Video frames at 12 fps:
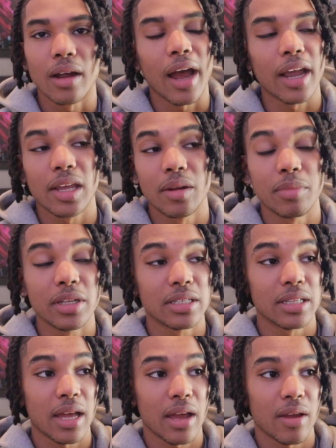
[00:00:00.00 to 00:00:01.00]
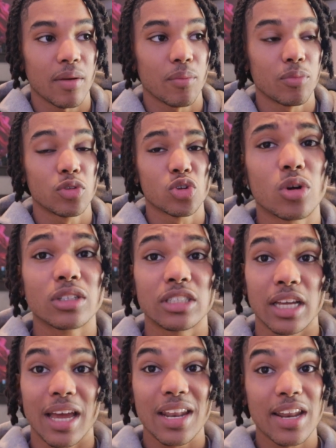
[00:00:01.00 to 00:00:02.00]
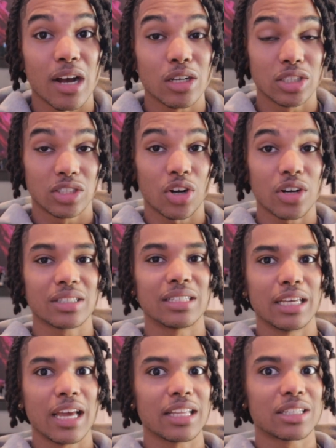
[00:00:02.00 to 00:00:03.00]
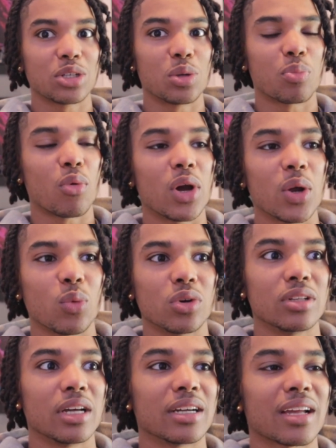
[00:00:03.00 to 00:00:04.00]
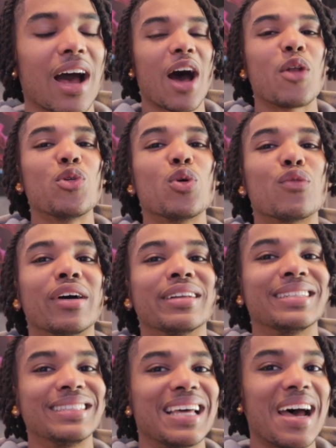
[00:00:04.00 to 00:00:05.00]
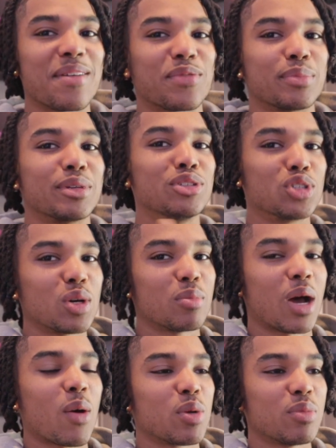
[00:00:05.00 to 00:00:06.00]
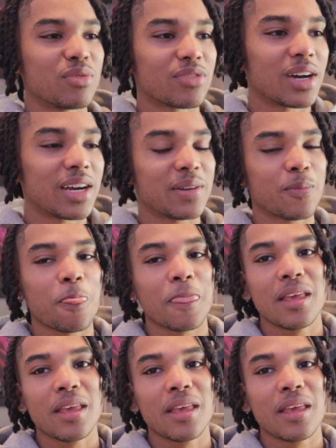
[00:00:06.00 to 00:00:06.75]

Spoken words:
I can admit to that. Towards the end, I was starting to get to the point where like, I knew if I did that from the jump, I would have been fine.